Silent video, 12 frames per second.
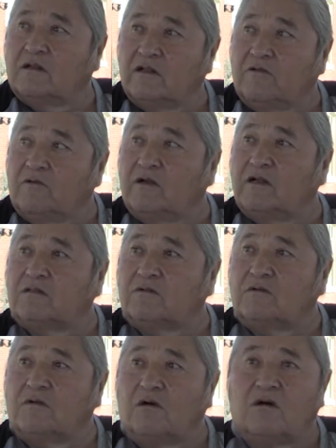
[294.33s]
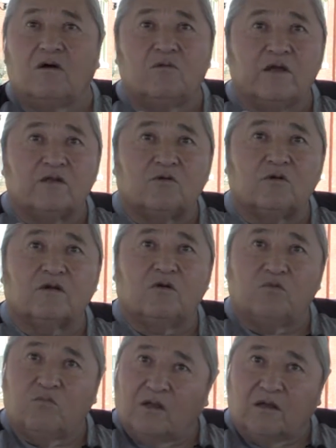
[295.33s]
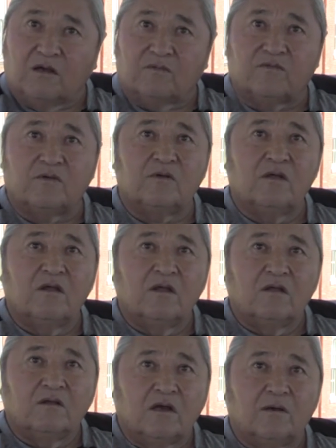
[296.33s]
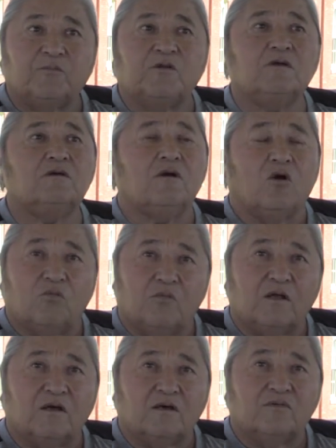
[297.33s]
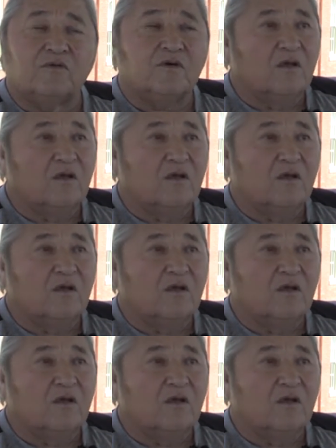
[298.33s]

They run it through all the way toward Goat Bluff, up to Goat Bluff.